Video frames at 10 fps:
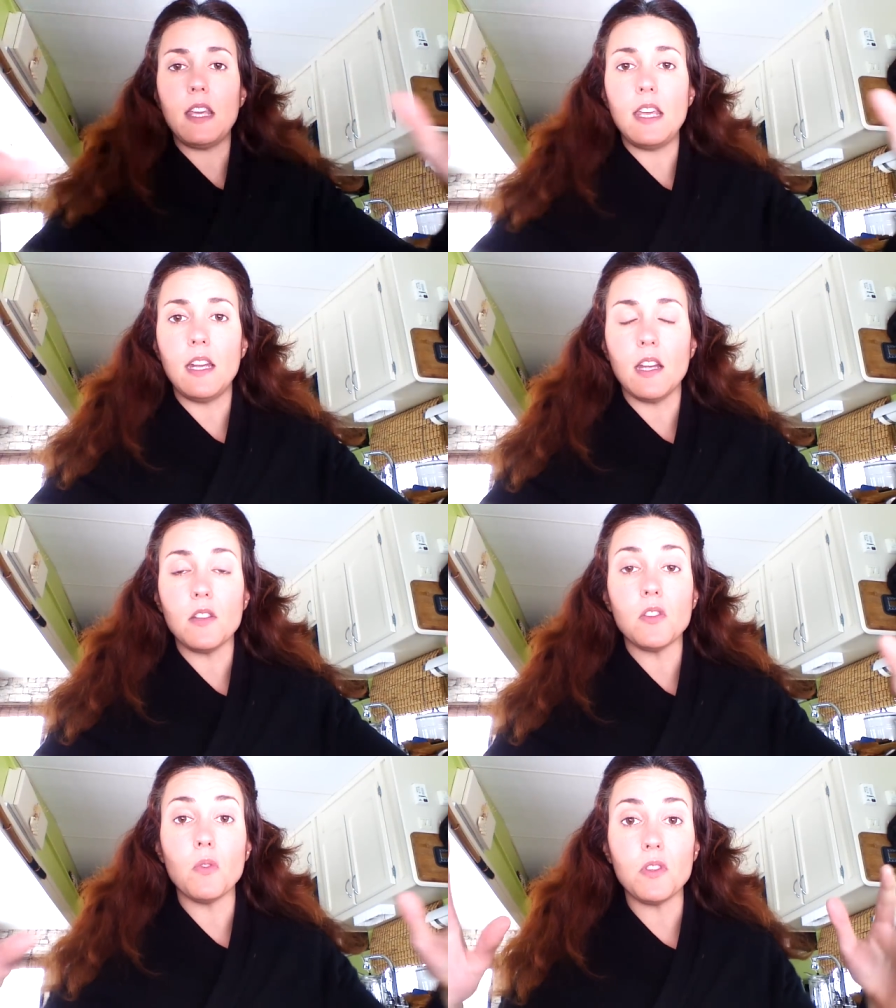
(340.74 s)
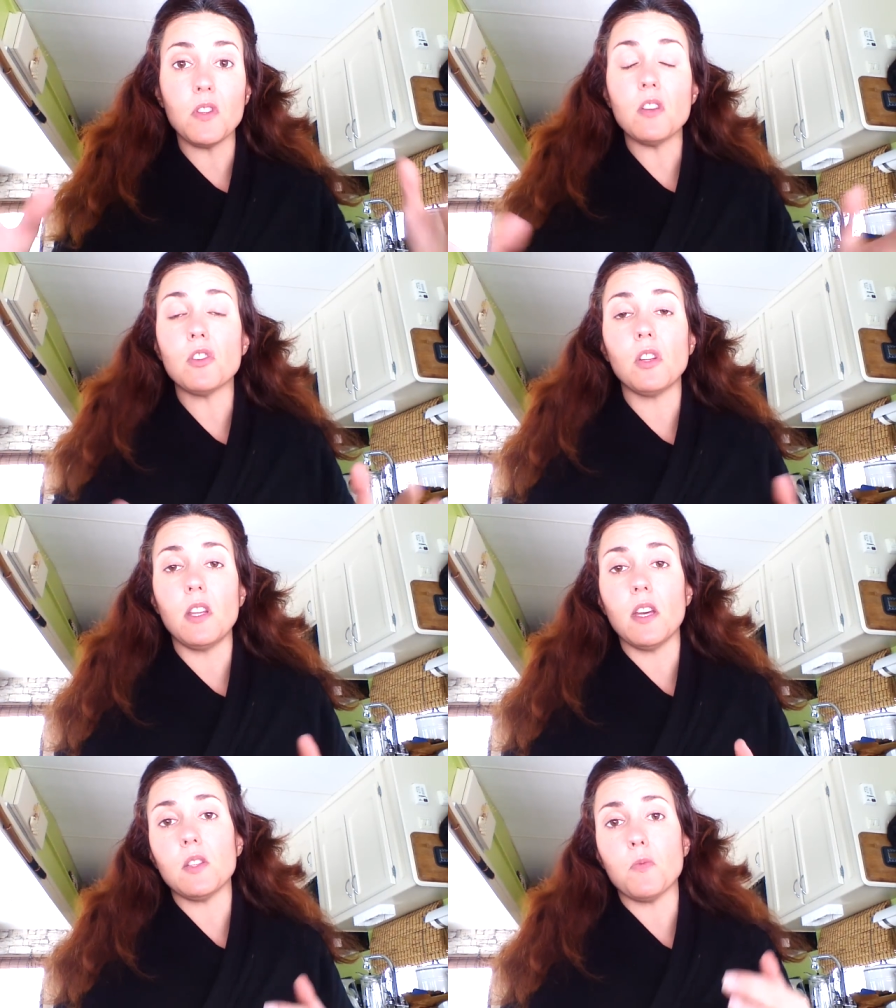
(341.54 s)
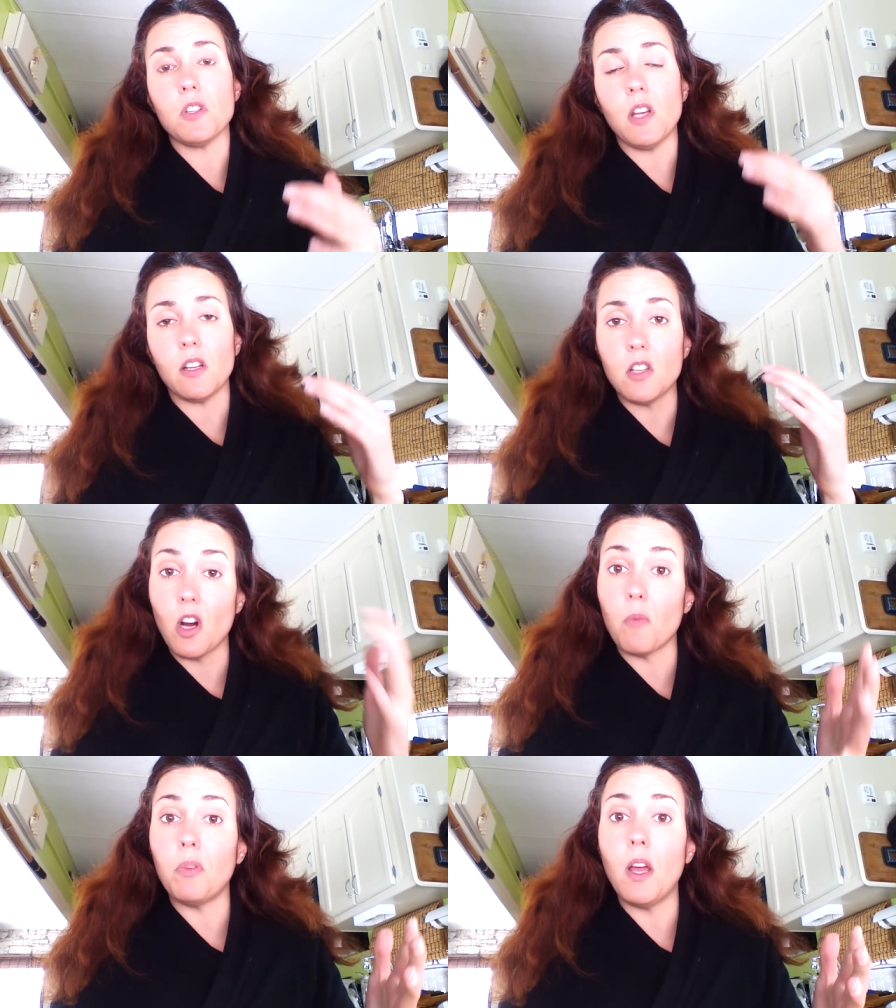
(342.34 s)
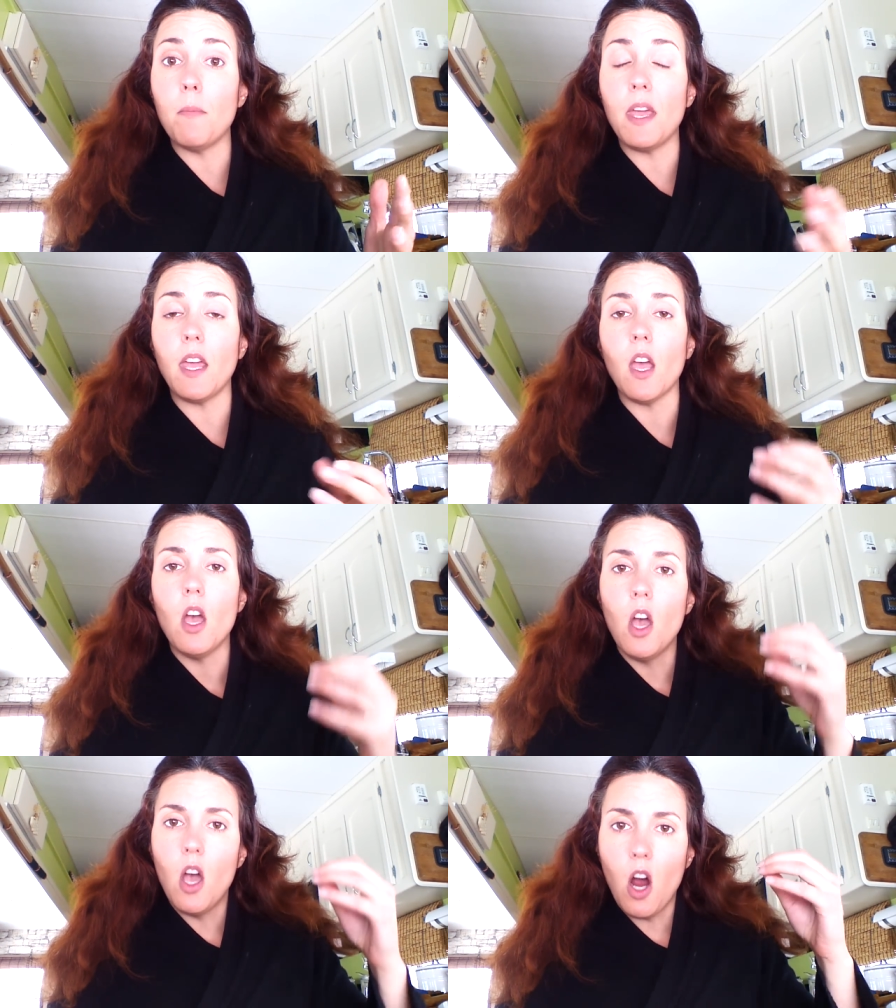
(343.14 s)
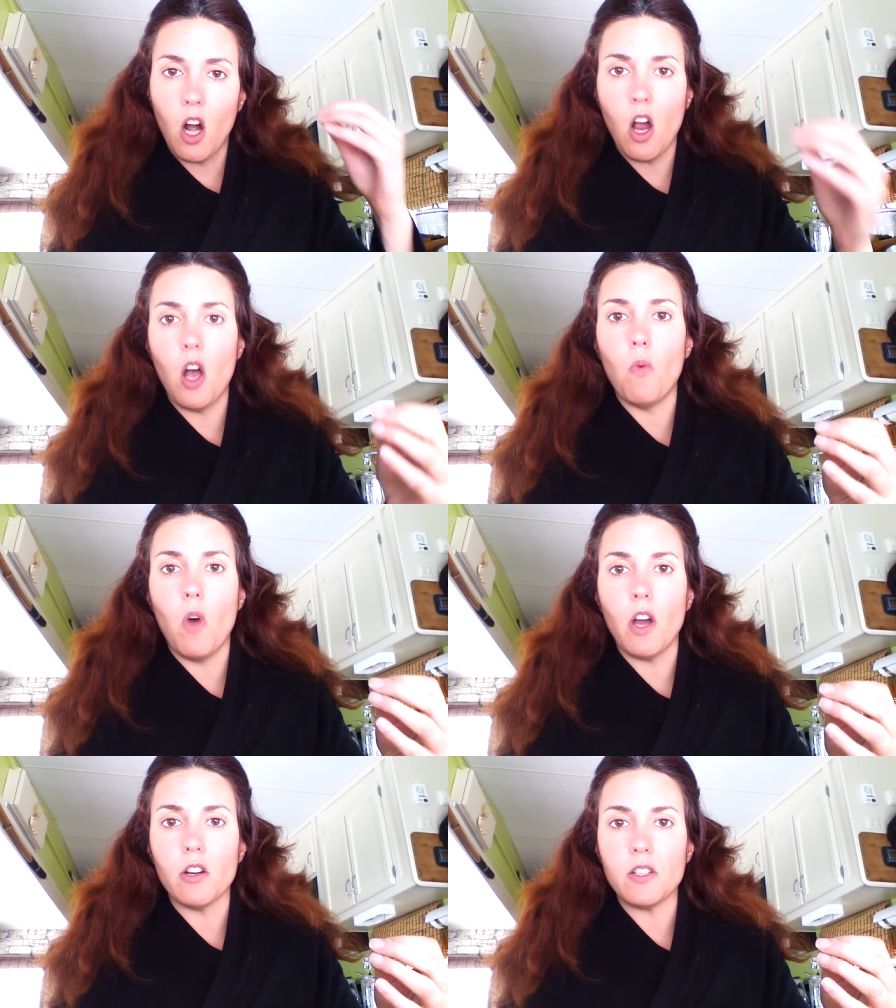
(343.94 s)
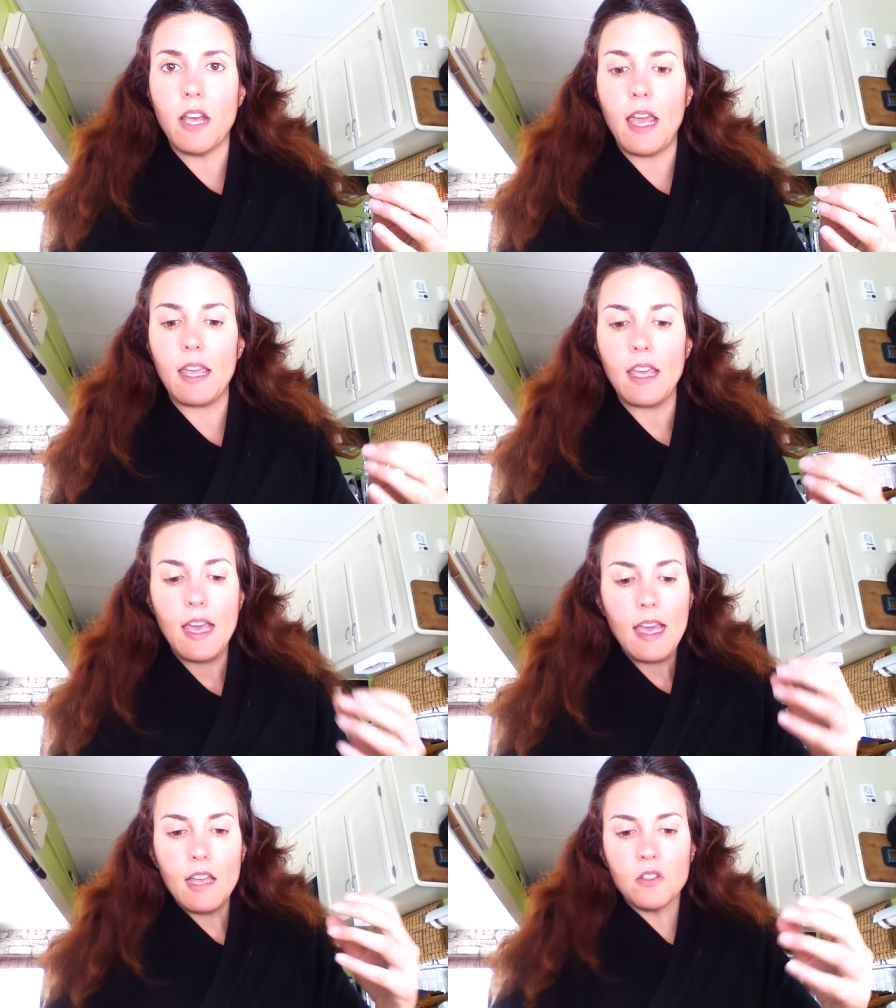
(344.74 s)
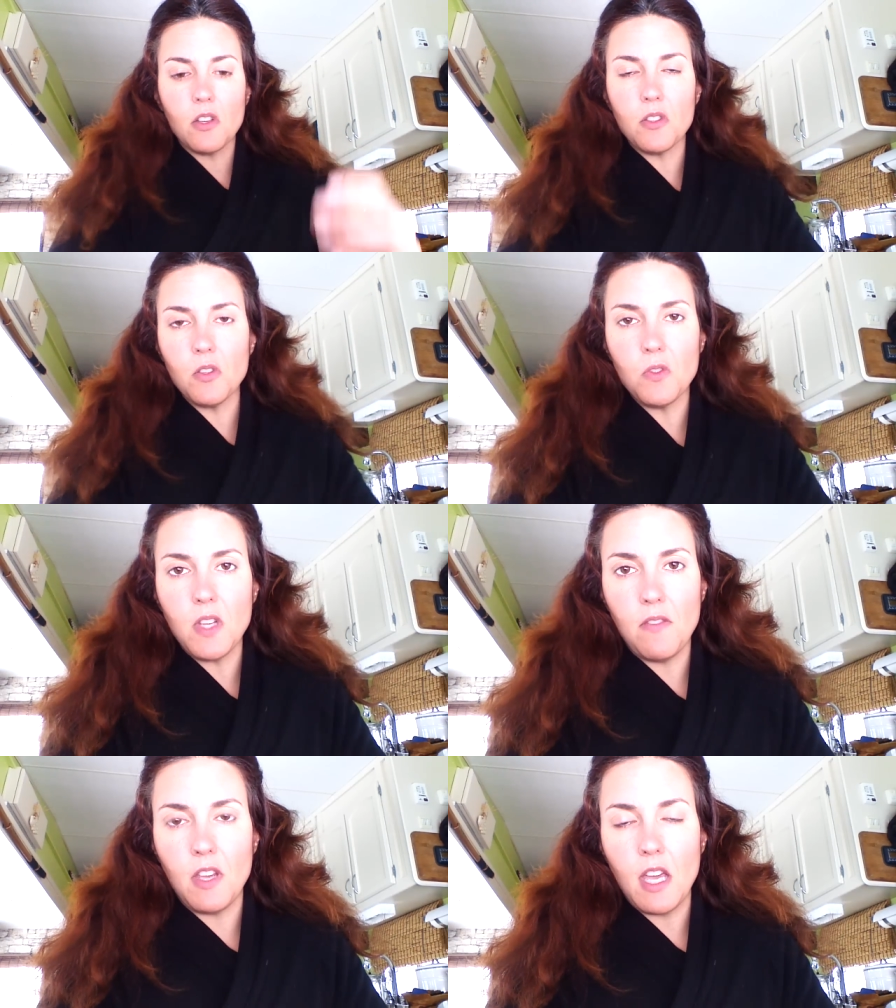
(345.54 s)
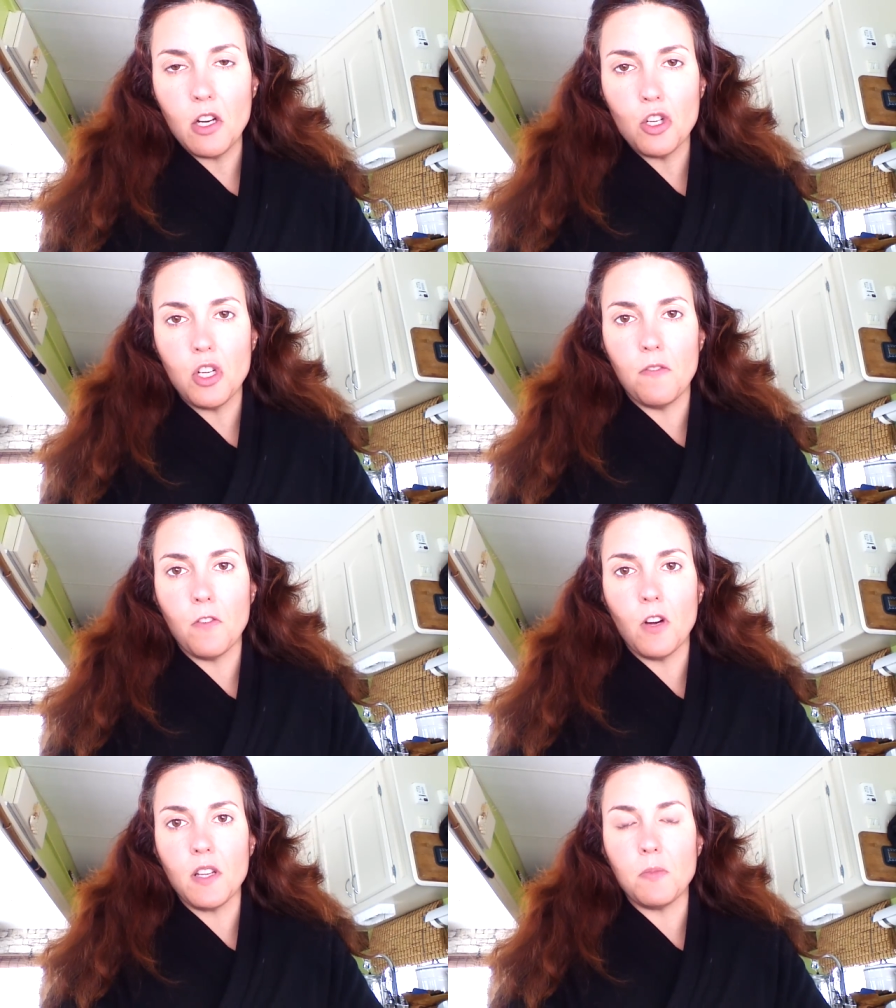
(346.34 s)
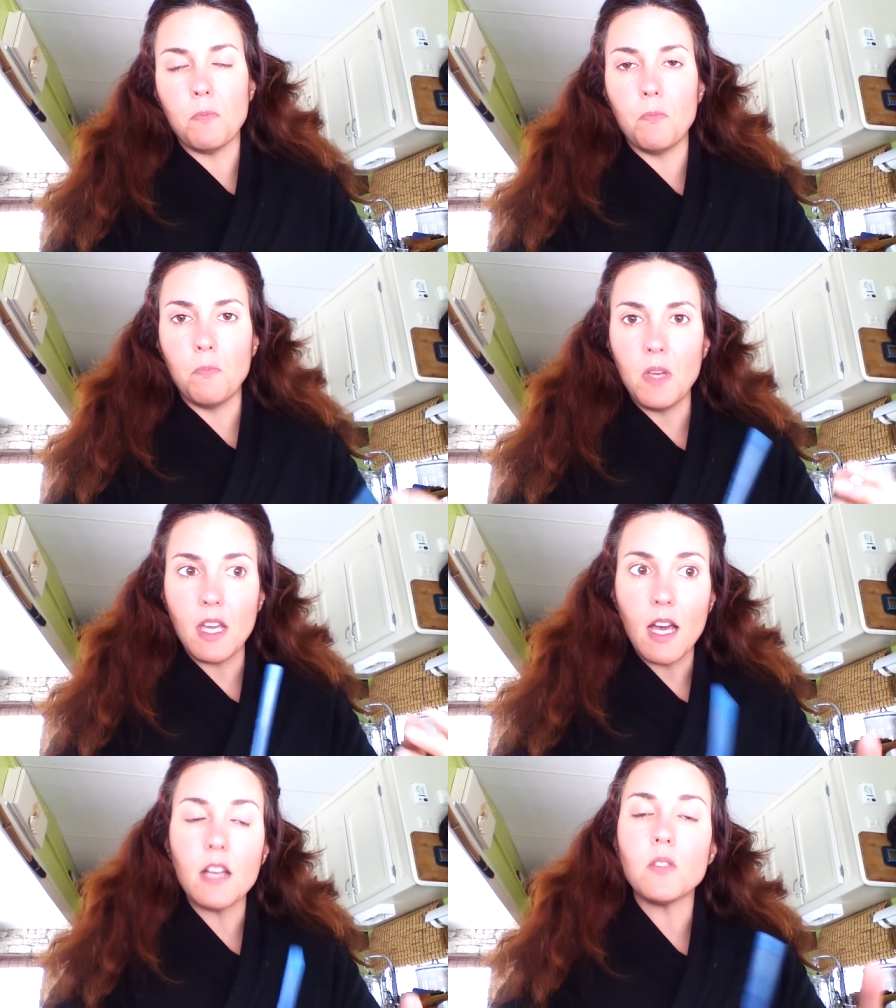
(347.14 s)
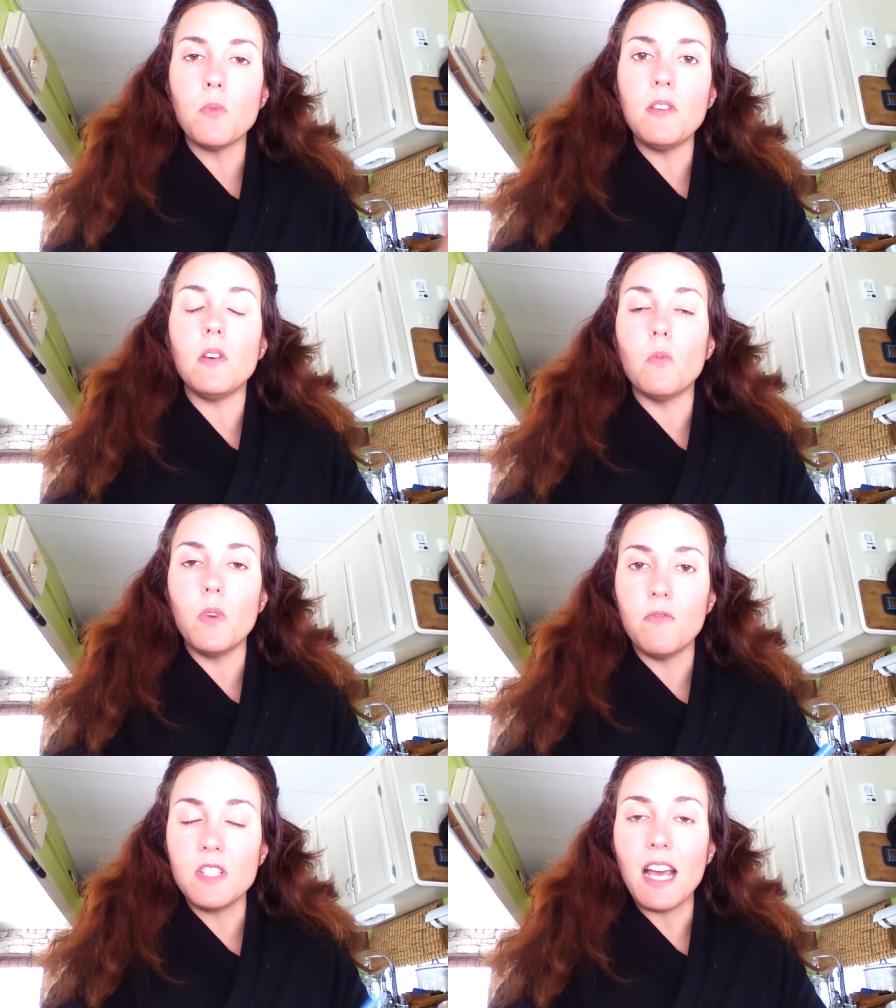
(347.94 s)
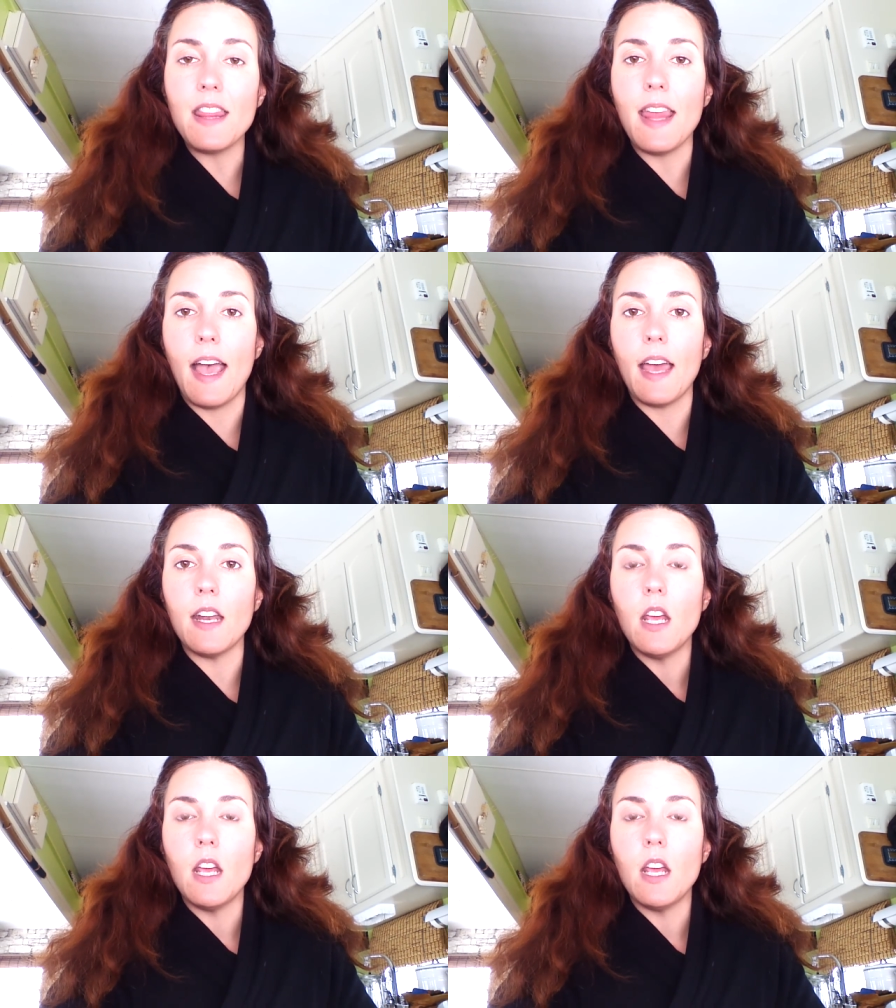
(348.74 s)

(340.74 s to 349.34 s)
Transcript: heated. So essentially that's protecting our plumbing, our hot water tank. It's also saving energy for us. Because we, we've done that,